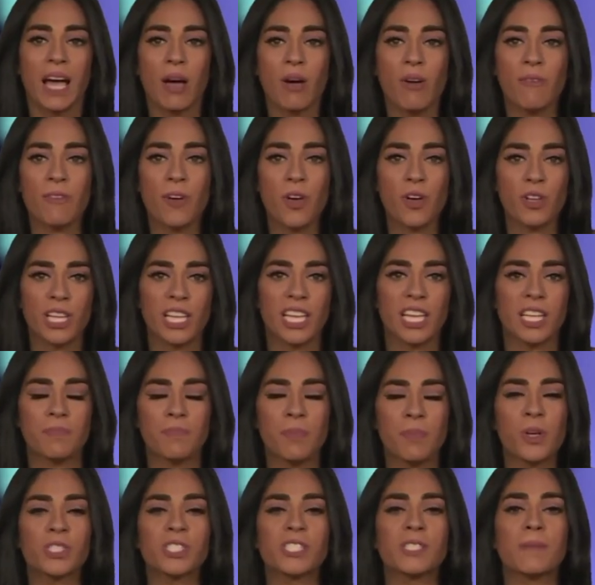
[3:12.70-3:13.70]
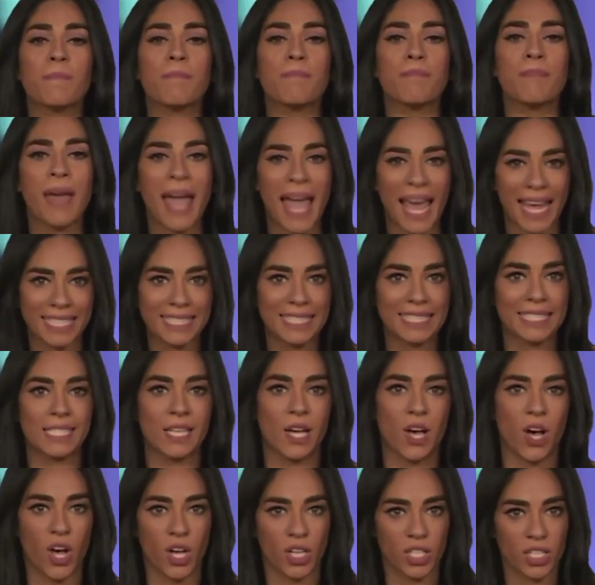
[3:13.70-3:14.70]
if only he'd put some pants
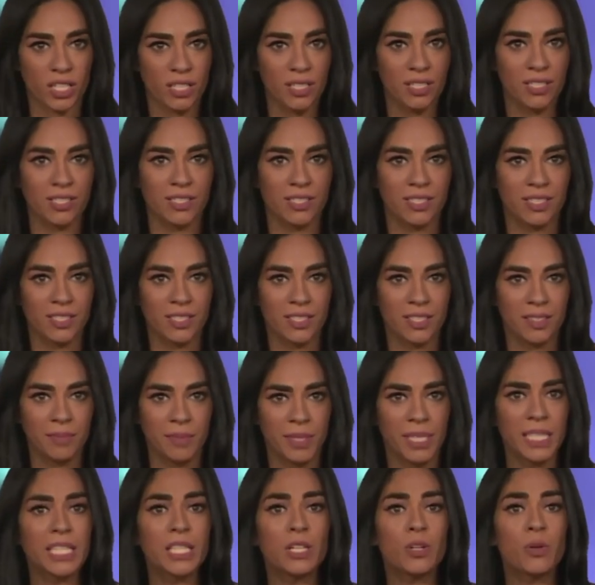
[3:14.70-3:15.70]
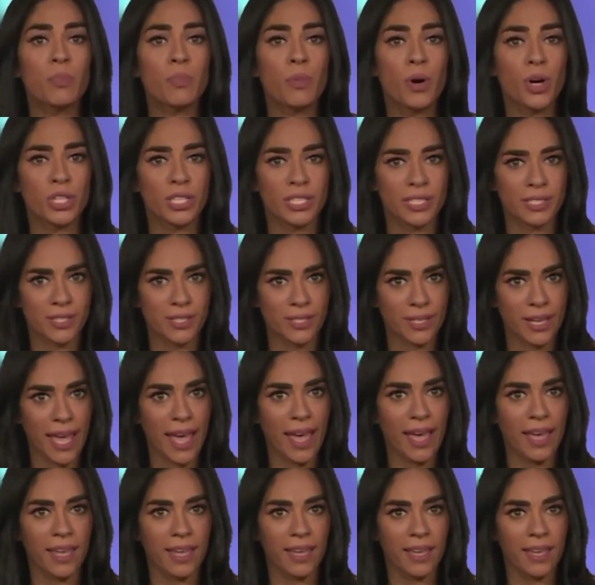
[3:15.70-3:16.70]
on. Be a little modest,
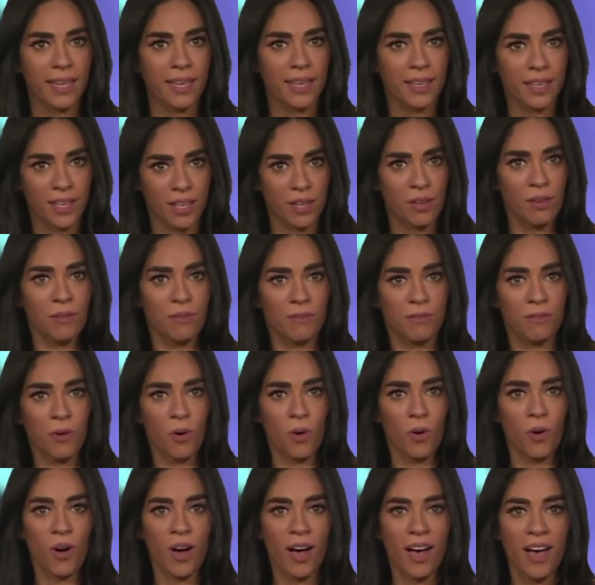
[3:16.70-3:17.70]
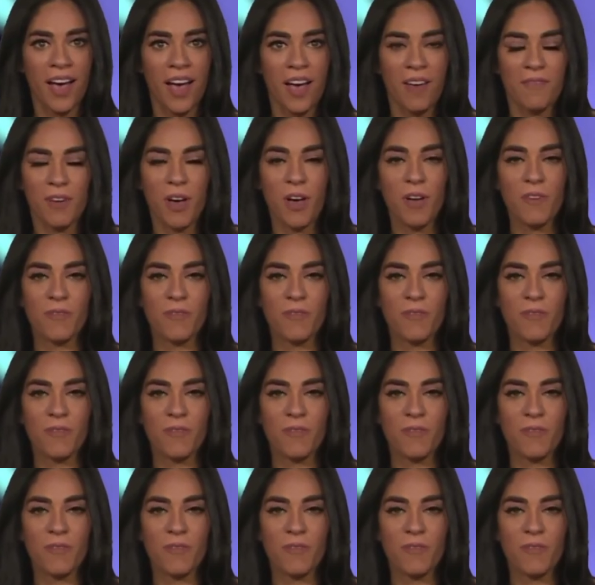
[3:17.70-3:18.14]
okay? Q4. For over